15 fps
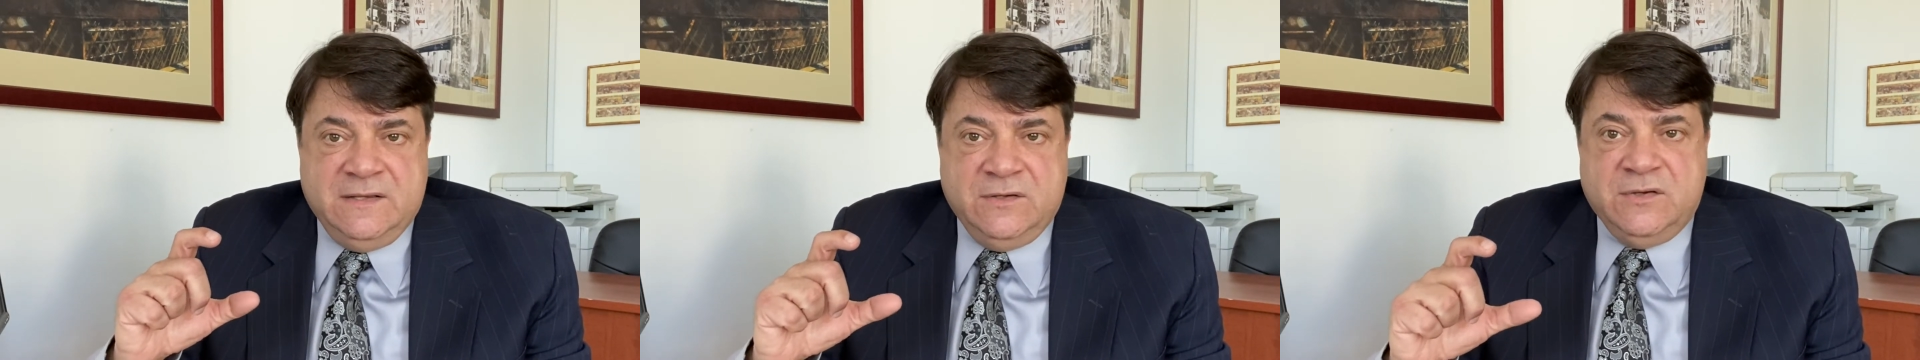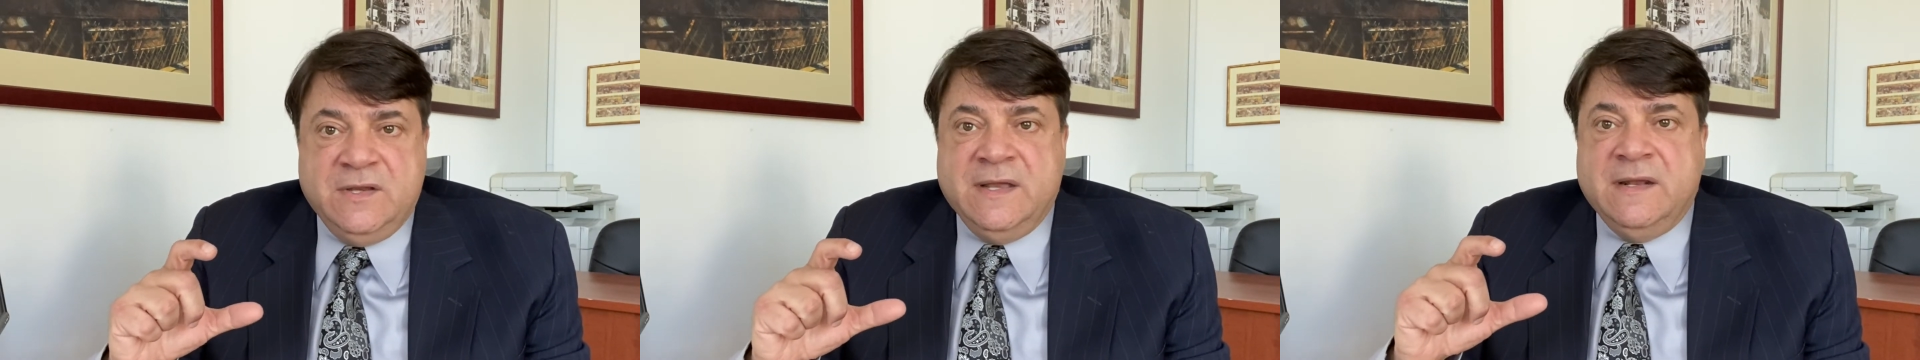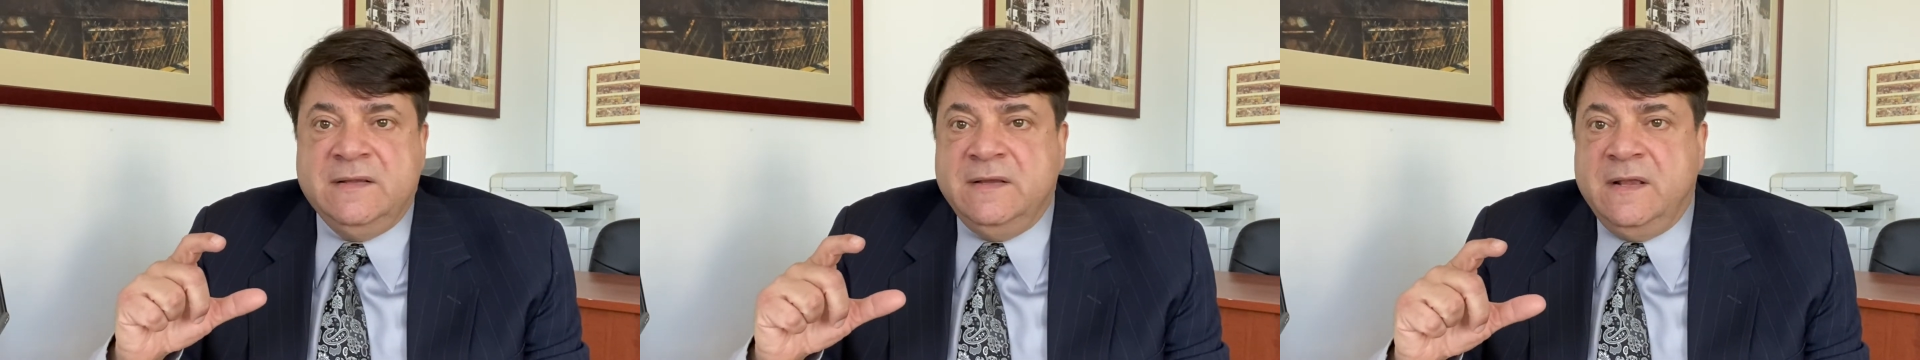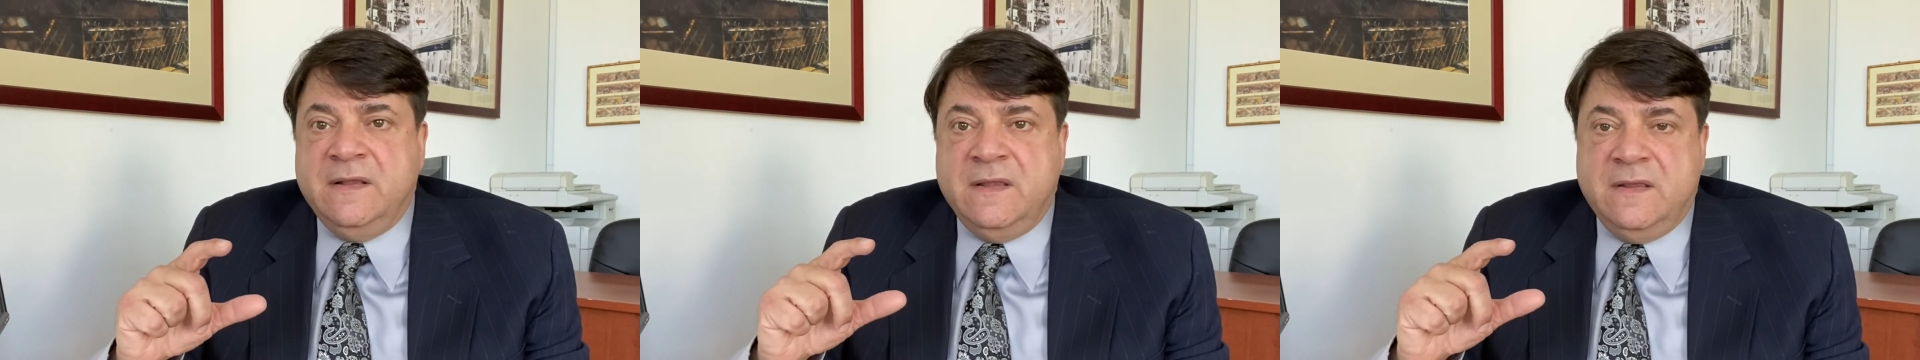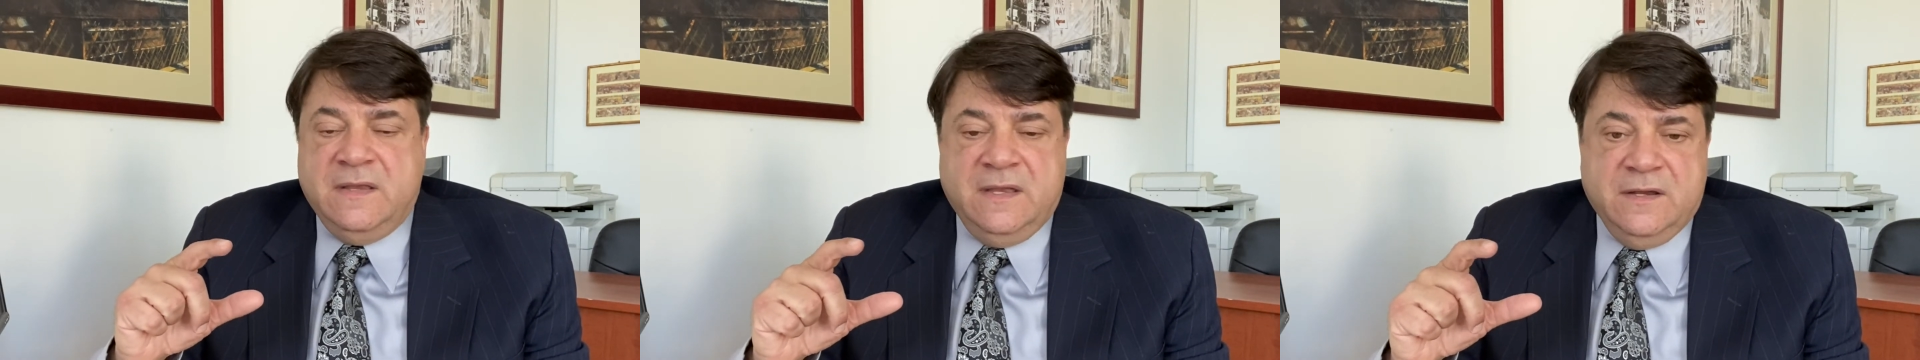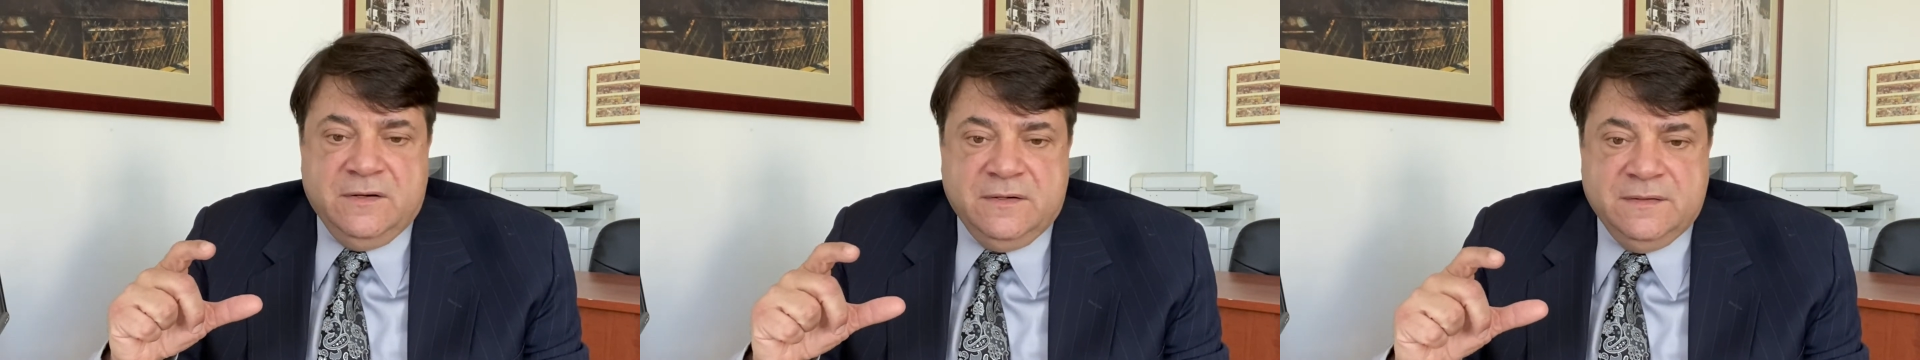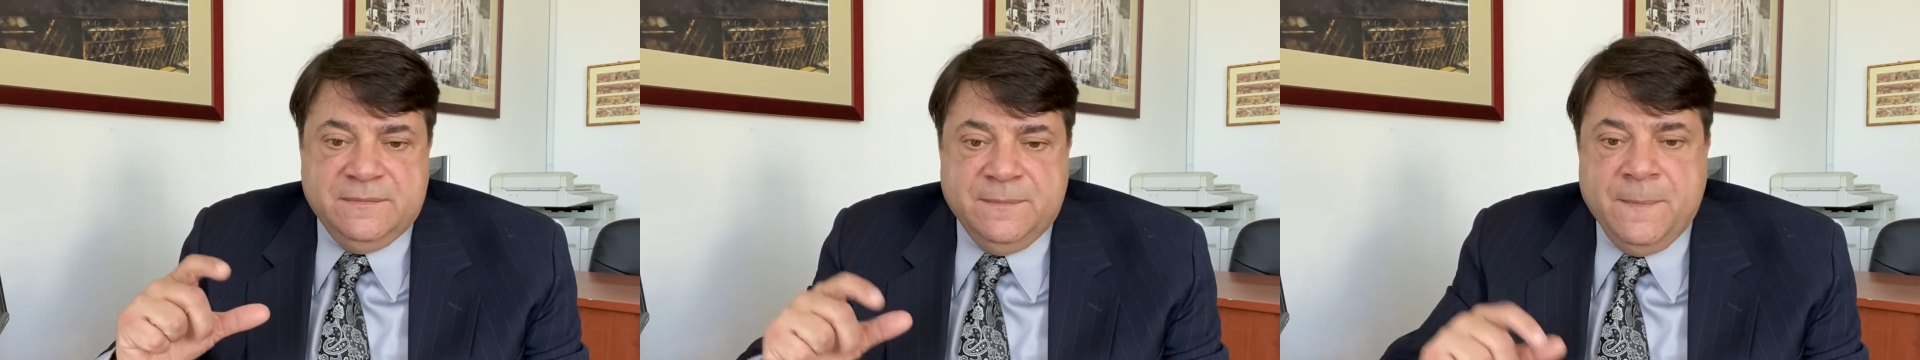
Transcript: that you get at the end of the year.